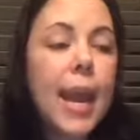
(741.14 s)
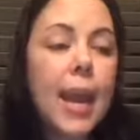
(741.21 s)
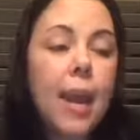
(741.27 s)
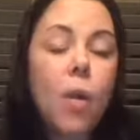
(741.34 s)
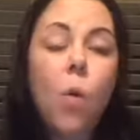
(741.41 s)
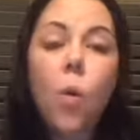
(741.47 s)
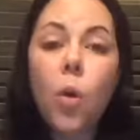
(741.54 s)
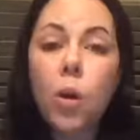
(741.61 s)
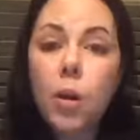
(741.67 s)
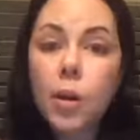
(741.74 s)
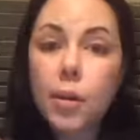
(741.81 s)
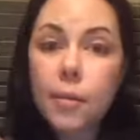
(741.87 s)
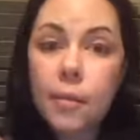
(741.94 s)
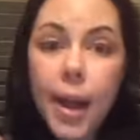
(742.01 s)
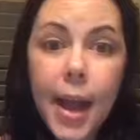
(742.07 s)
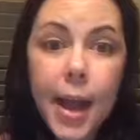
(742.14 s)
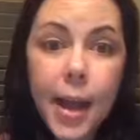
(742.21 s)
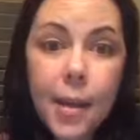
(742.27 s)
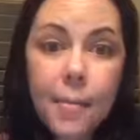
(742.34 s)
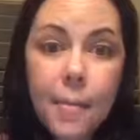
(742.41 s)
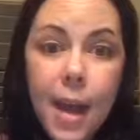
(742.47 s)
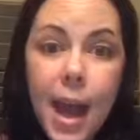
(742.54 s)
or
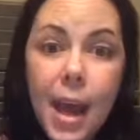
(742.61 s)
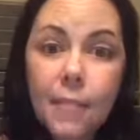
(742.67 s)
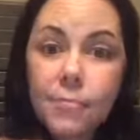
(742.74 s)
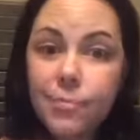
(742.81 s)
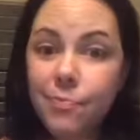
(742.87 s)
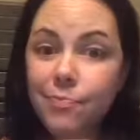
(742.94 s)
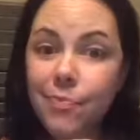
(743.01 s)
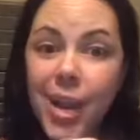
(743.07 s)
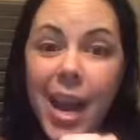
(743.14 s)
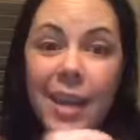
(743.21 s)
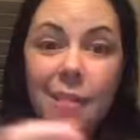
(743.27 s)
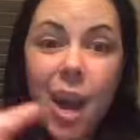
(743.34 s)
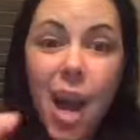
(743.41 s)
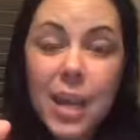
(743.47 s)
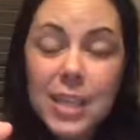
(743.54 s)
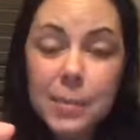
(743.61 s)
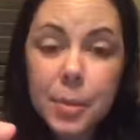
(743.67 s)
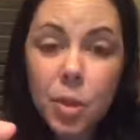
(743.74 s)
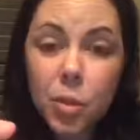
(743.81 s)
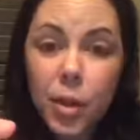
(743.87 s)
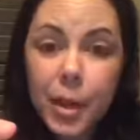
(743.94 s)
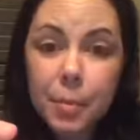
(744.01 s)
kind of a
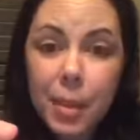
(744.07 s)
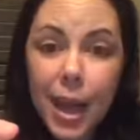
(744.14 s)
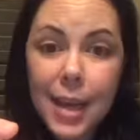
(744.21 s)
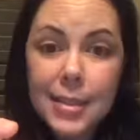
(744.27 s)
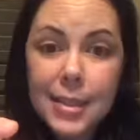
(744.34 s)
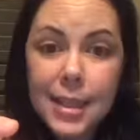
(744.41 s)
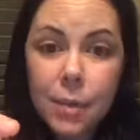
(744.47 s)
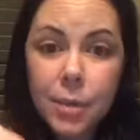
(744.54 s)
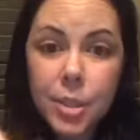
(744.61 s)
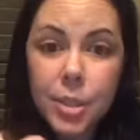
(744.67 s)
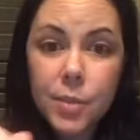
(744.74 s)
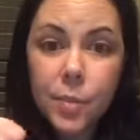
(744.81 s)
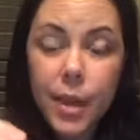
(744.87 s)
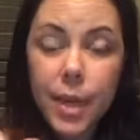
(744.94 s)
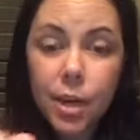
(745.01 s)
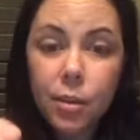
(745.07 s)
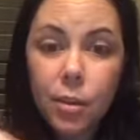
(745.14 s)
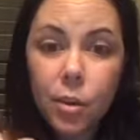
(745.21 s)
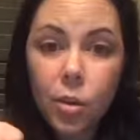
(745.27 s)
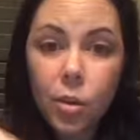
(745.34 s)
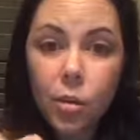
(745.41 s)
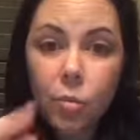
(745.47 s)
hospital grade plastic, which is what your
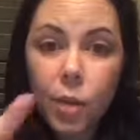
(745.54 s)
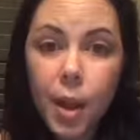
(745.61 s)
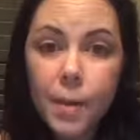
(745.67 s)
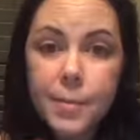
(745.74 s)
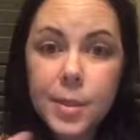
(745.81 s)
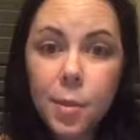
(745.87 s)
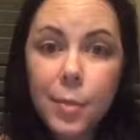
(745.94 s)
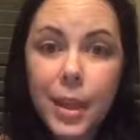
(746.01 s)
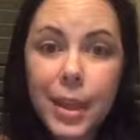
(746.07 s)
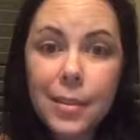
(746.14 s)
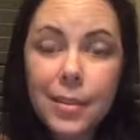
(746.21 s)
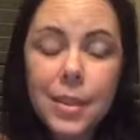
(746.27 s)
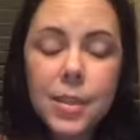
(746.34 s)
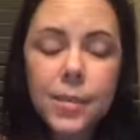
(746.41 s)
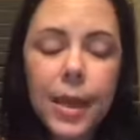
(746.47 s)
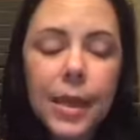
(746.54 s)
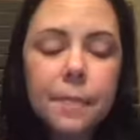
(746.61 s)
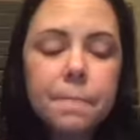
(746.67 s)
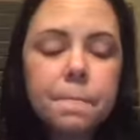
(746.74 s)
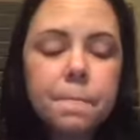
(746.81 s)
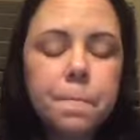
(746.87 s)
little rubs will be in this week.